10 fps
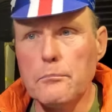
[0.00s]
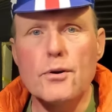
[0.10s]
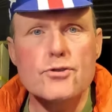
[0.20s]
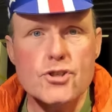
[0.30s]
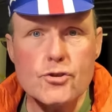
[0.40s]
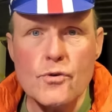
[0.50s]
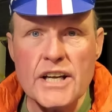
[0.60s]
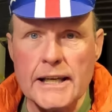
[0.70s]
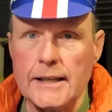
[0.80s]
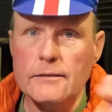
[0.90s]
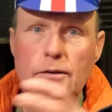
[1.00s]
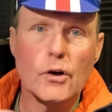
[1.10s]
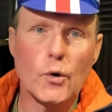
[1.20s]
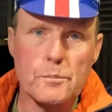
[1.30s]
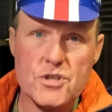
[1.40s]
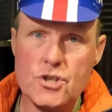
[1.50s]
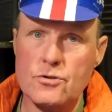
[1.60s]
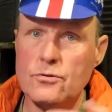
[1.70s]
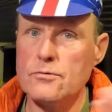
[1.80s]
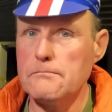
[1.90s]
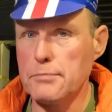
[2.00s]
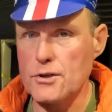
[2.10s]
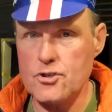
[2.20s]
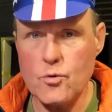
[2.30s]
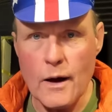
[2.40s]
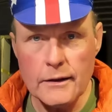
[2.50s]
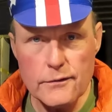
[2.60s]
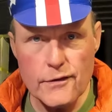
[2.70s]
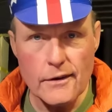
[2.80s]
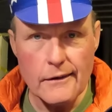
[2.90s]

+3 up to +12.